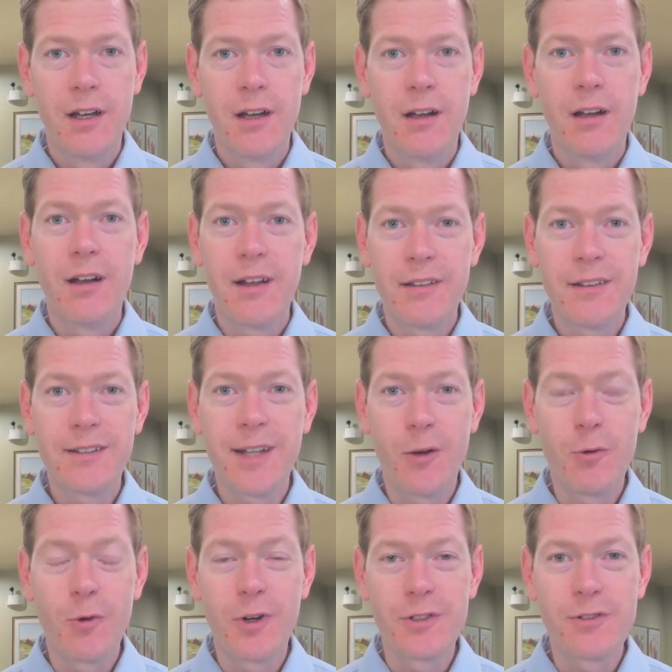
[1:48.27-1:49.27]
I think that
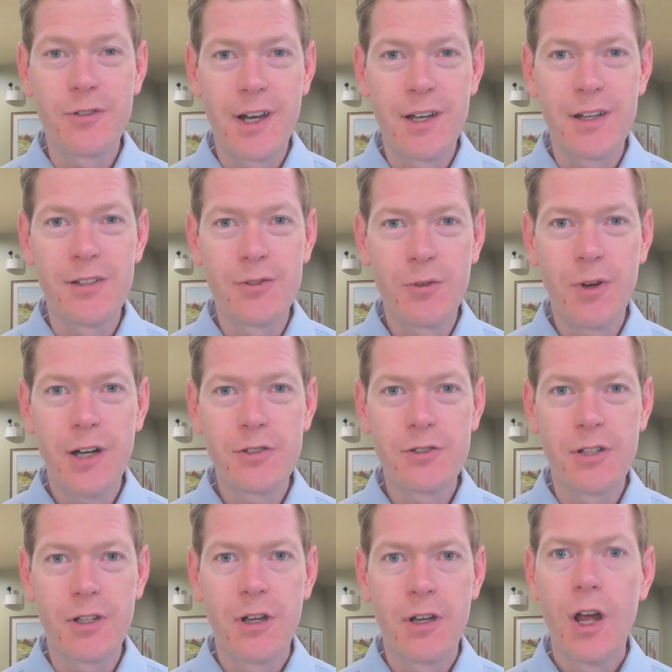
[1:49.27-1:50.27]
warrants Randy's
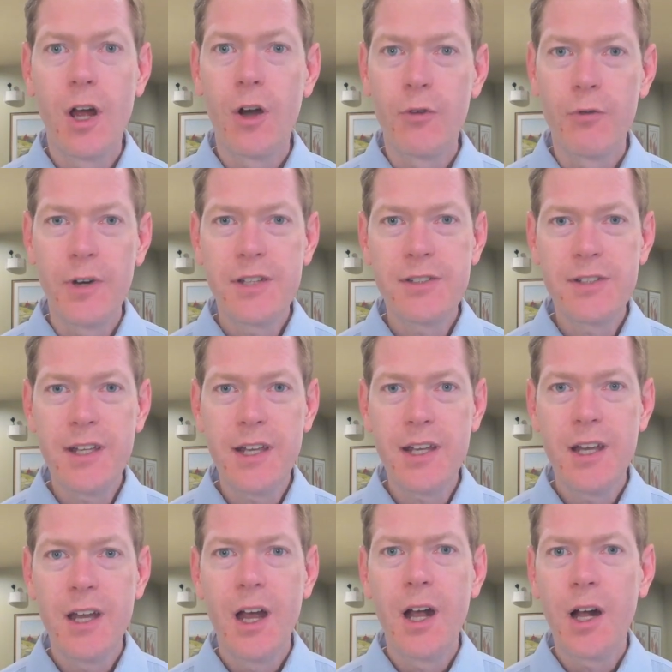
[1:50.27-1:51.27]
question.
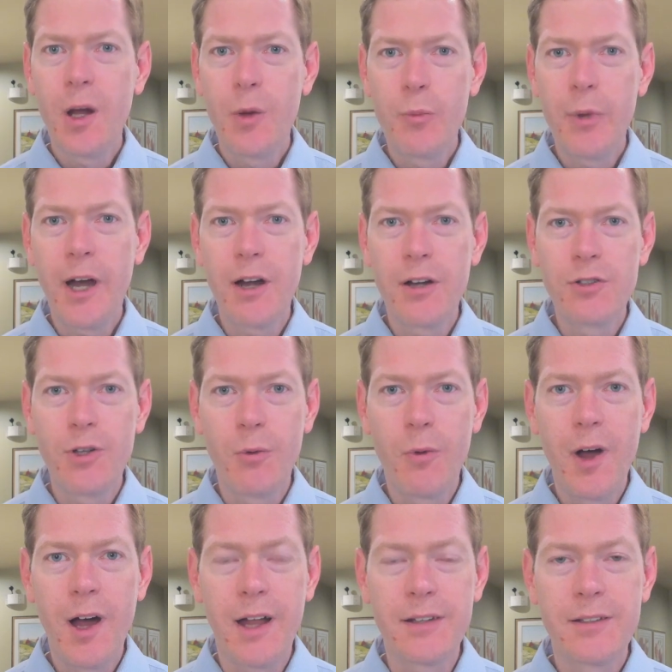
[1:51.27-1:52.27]
Risky compared to
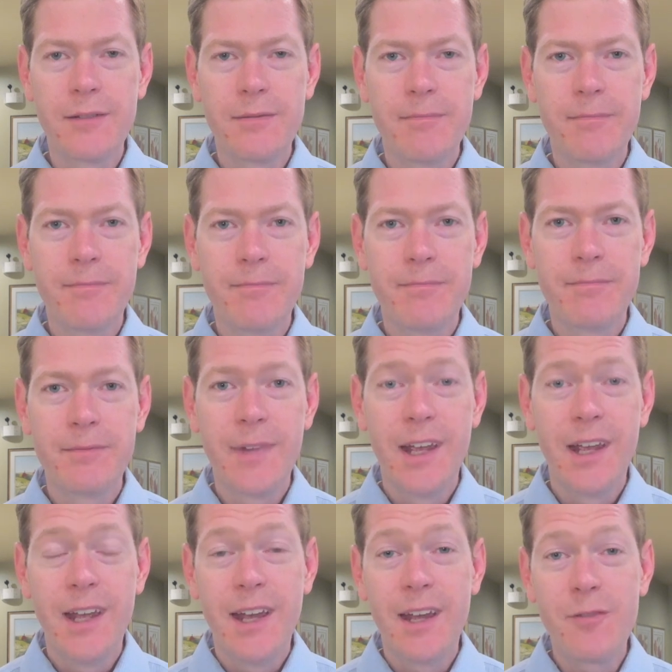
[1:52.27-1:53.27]
what?
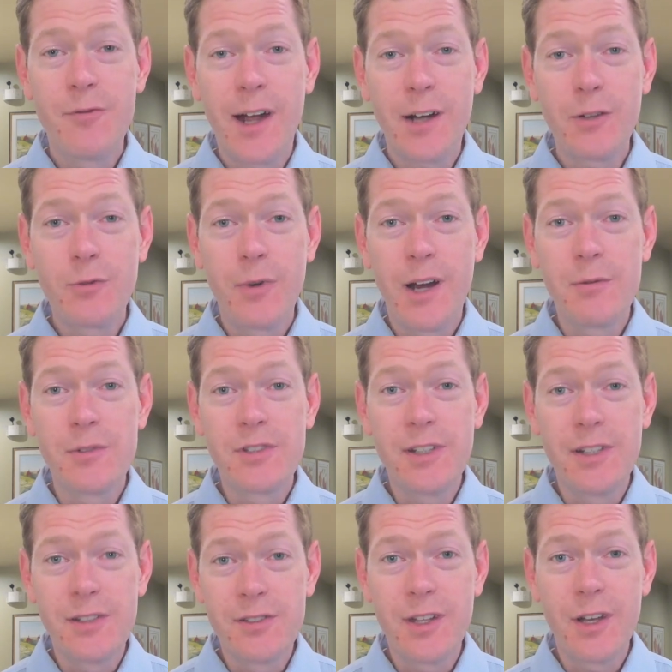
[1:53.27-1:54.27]
In fact, when I was
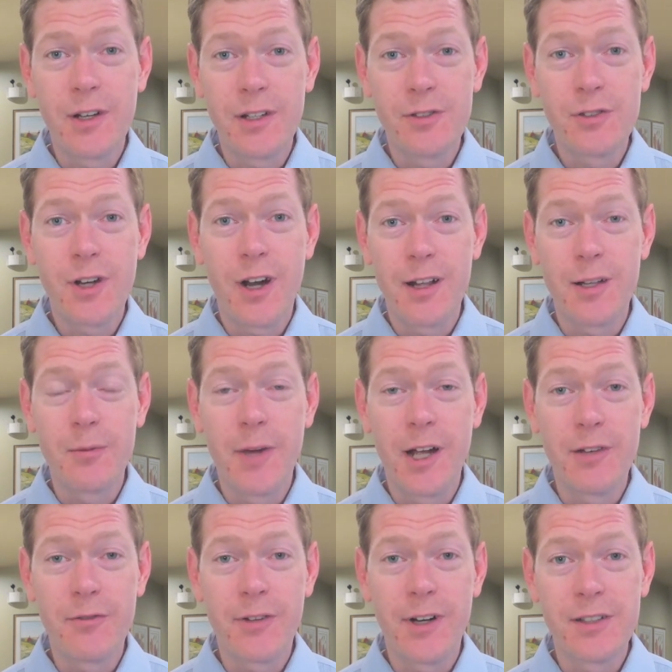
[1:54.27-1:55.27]
considering starting a
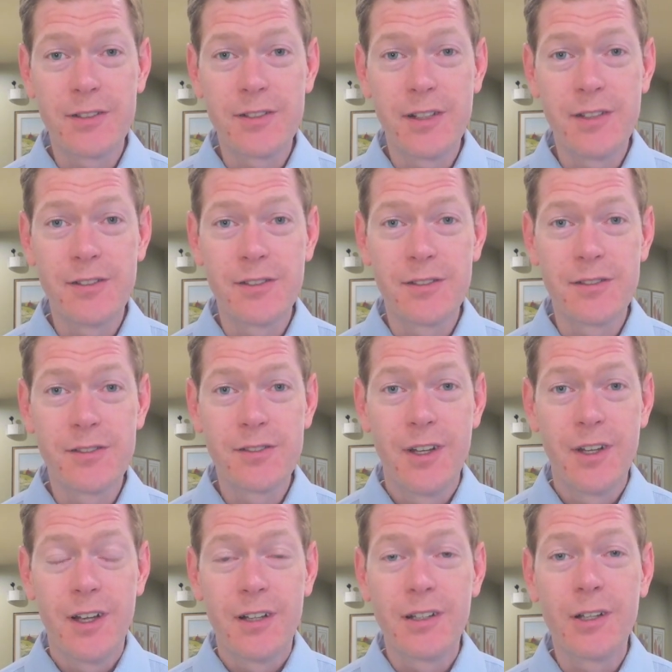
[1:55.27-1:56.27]
Mind for All Seasons
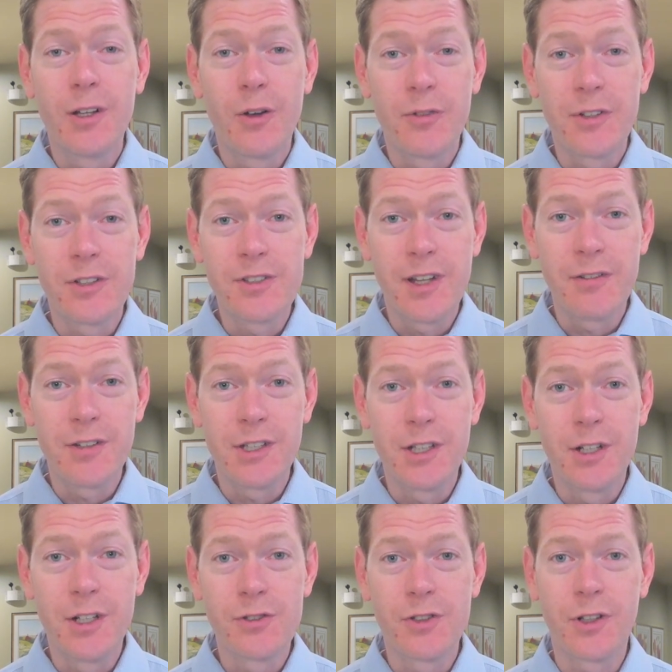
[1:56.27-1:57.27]
a little over 7
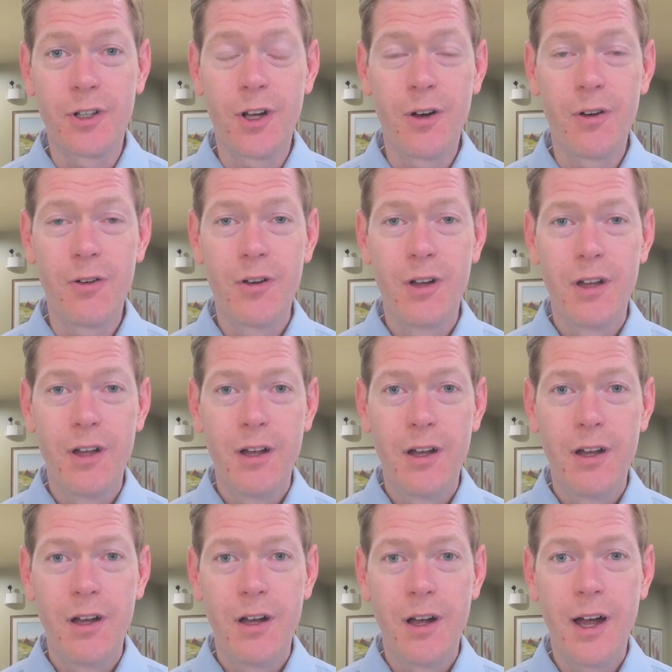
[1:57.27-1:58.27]
years ago,
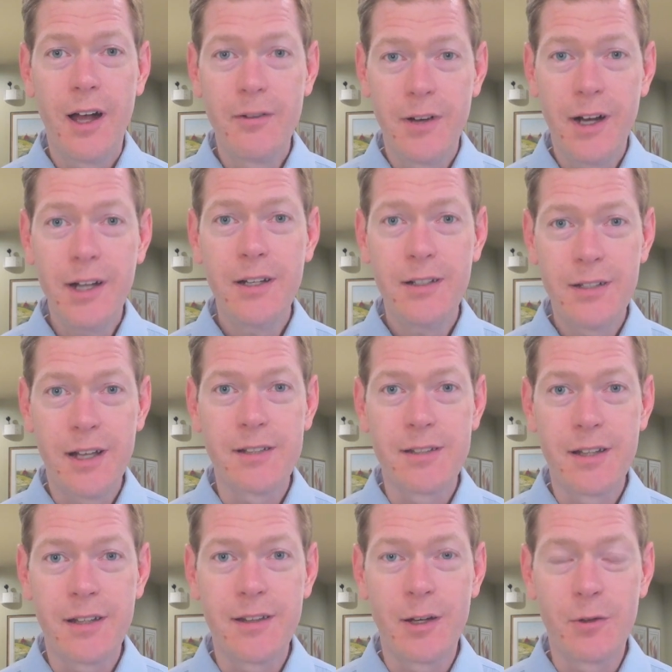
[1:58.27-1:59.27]
I recognized
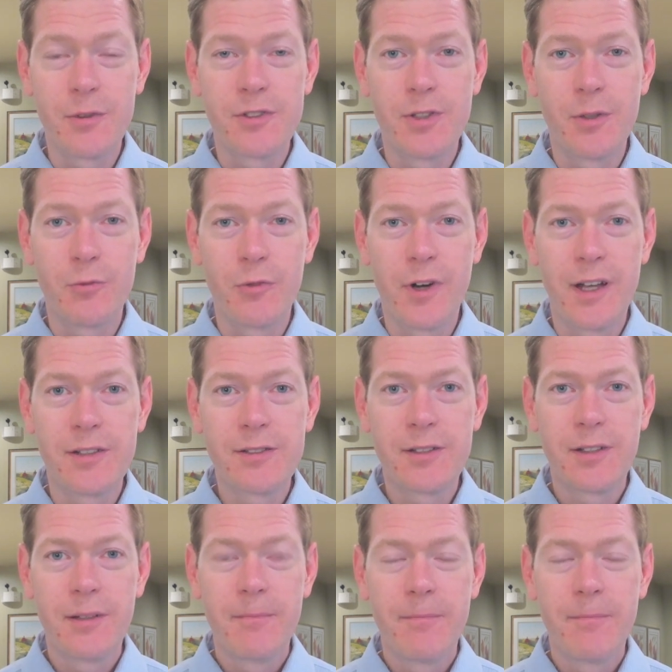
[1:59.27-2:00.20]
that there was some risk.